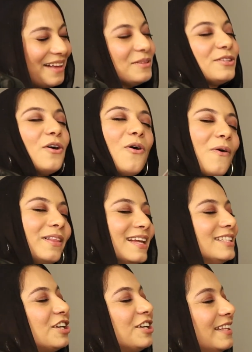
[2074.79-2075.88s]
So let's
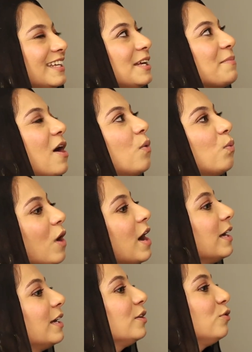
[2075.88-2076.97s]
start thinking about what
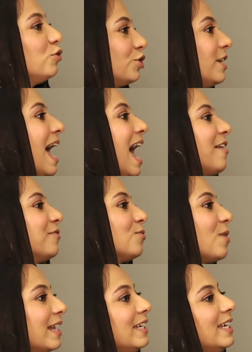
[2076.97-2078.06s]
you should have
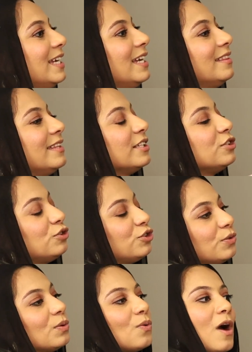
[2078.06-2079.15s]
ready, things you should
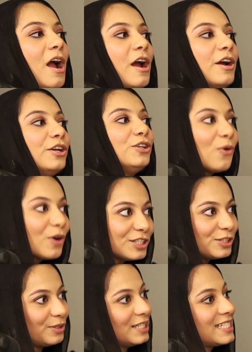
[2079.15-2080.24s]
require your
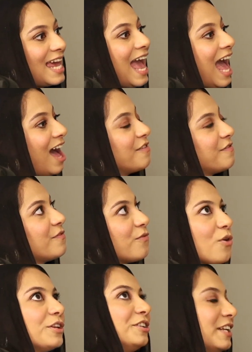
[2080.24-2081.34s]
student to have
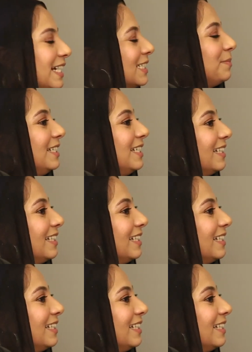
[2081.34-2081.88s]
for their next meeting.